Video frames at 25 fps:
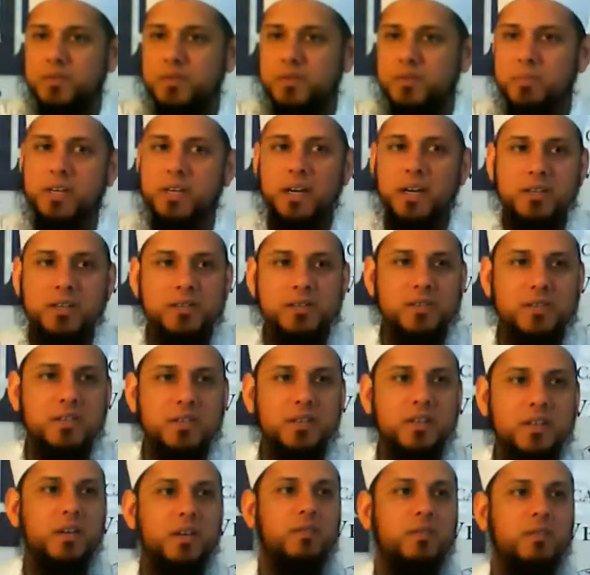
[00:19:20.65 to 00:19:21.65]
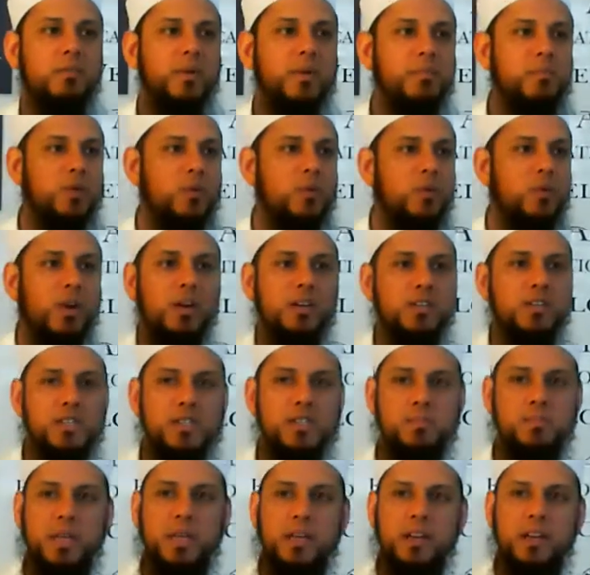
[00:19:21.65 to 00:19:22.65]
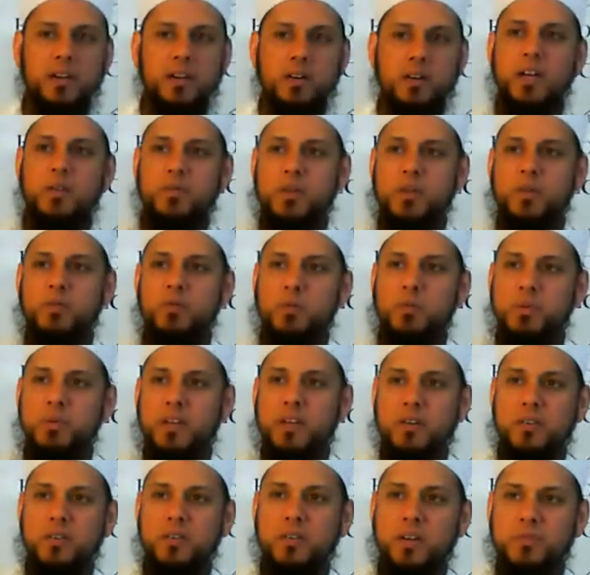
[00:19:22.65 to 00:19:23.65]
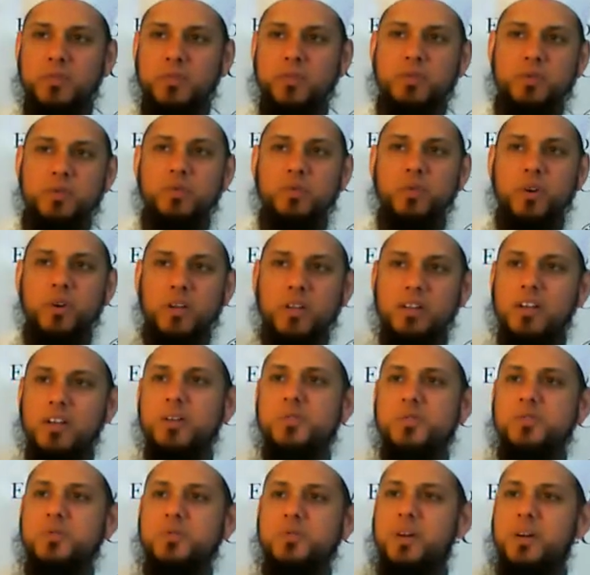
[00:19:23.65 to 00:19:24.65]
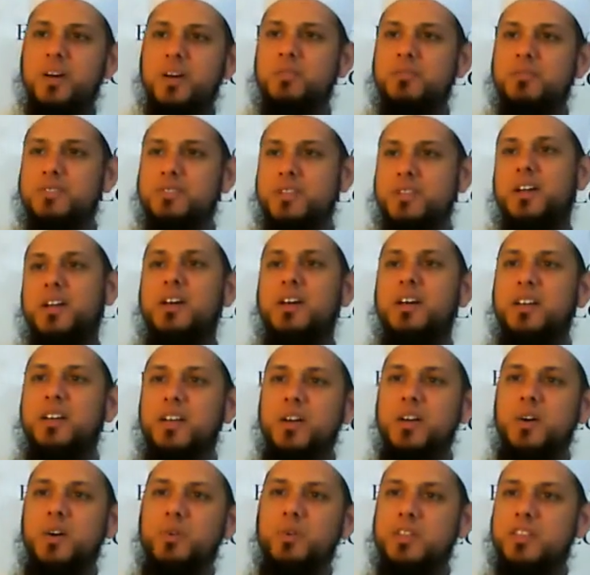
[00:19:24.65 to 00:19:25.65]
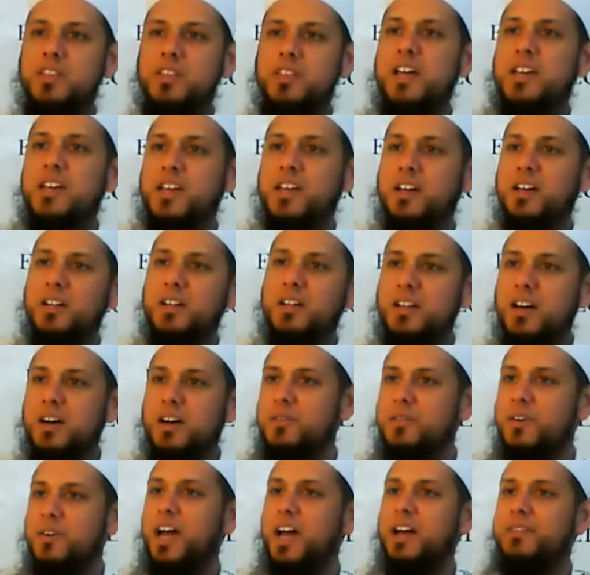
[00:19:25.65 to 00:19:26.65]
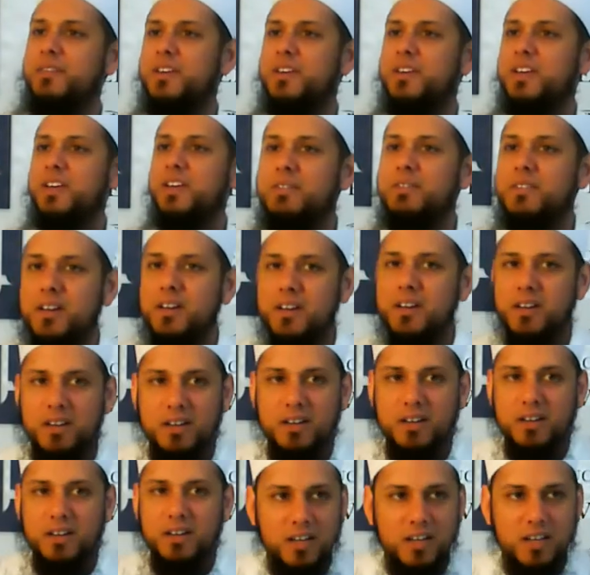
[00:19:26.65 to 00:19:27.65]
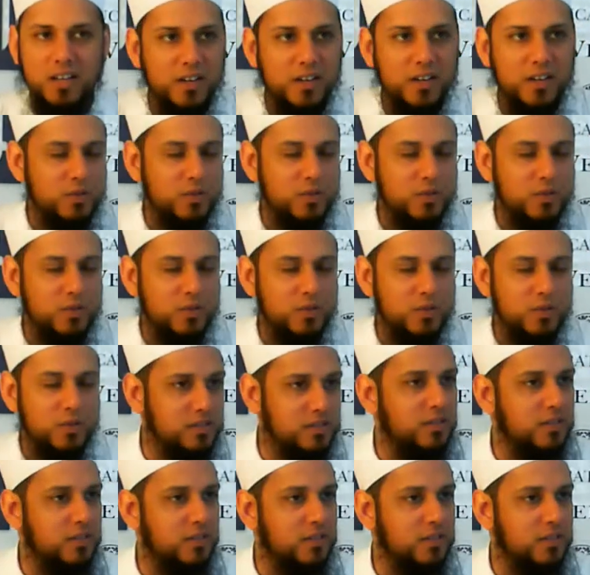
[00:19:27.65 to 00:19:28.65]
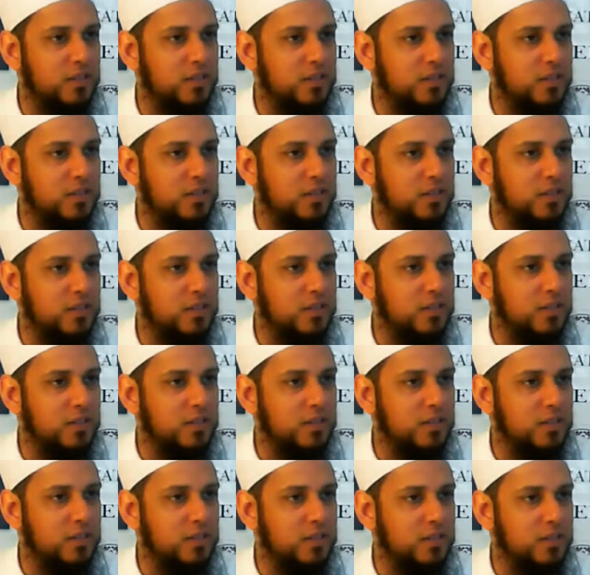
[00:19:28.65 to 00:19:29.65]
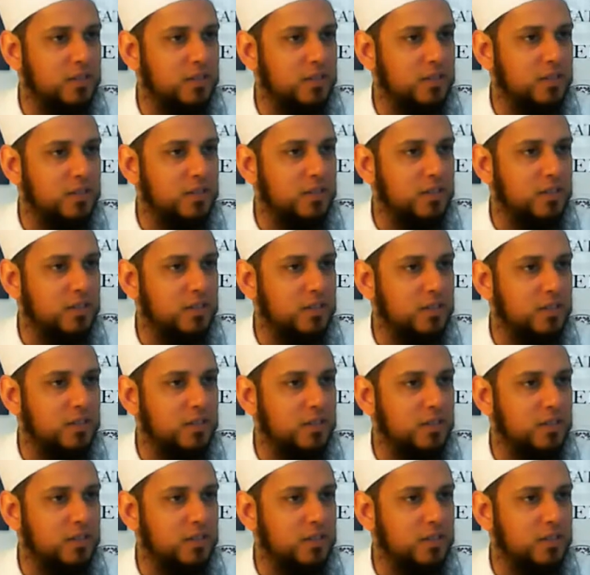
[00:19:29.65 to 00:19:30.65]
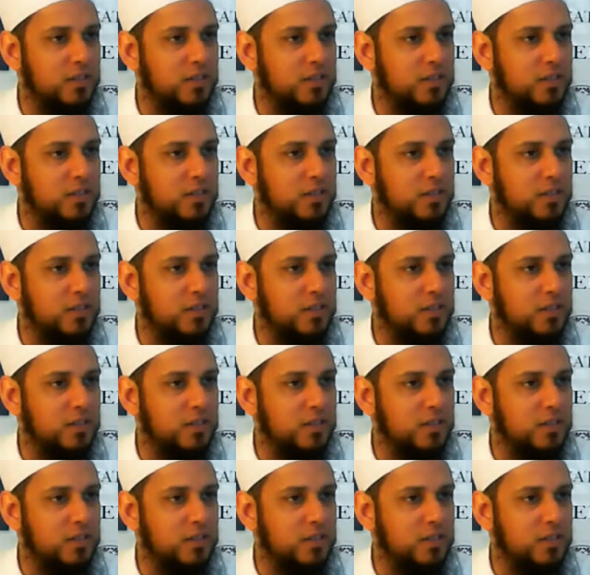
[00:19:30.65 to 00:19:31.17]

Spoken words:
Because remember, we're not just being grateful, we're being grateful to Allah subhanahu wa ta'ala. We're thanking Allah for having given it to us. Allah says, you know what, I'm going to give you some more.